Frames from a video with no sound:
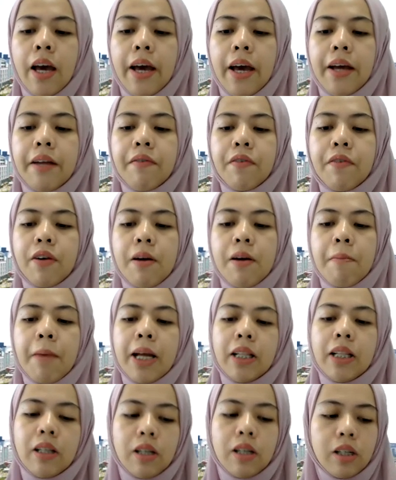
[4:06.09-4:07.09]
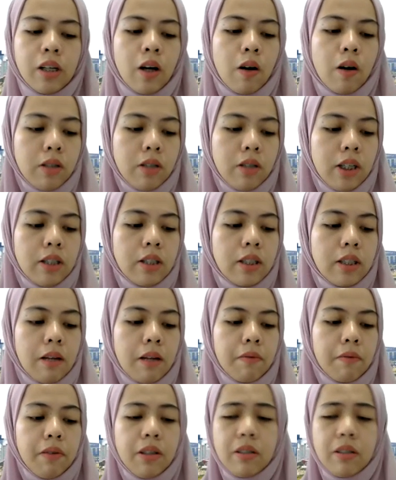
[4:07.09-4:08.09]
And for the maintenance cost
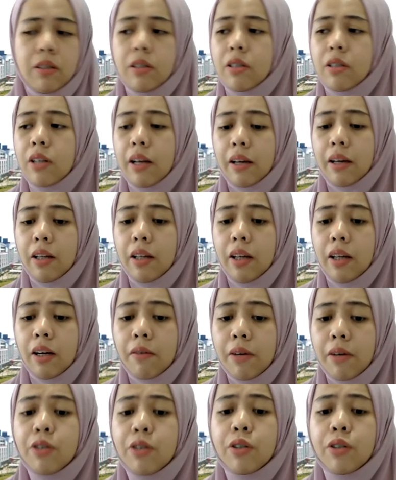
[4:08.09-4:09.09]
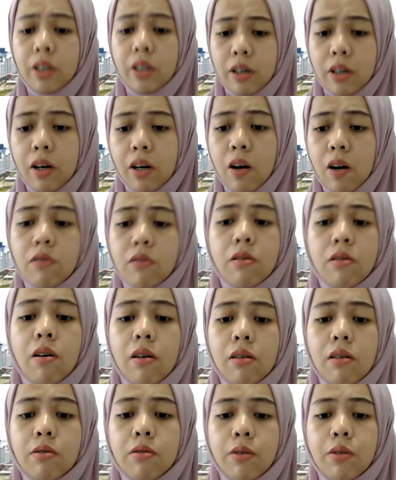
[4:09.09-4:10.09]
itself, it's just like a regular cost
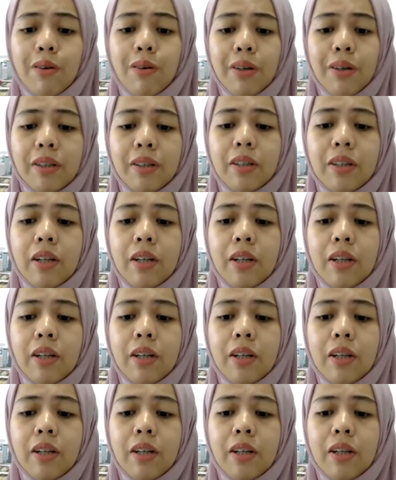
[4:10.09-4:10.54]
also.